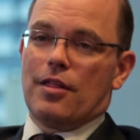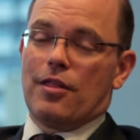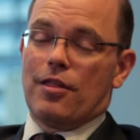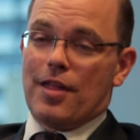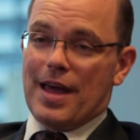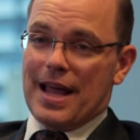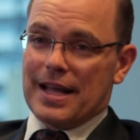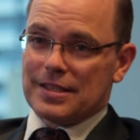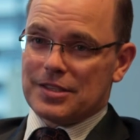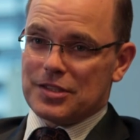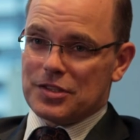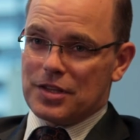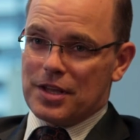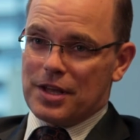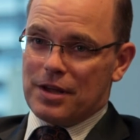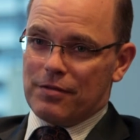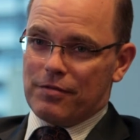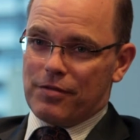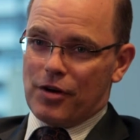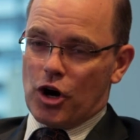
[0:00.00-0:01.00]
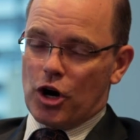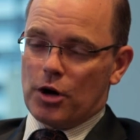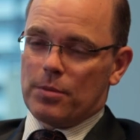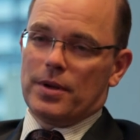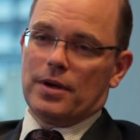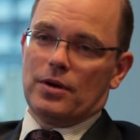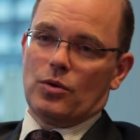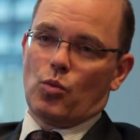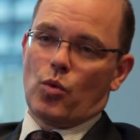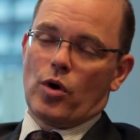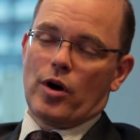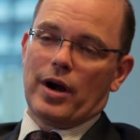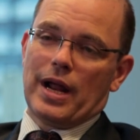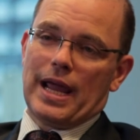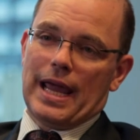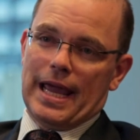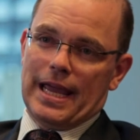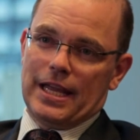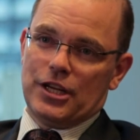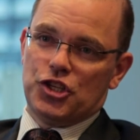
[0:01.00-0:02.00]
That's the environment where a
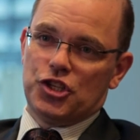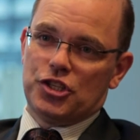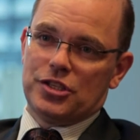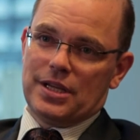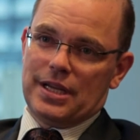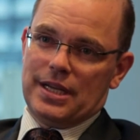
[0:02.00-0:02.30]
hedged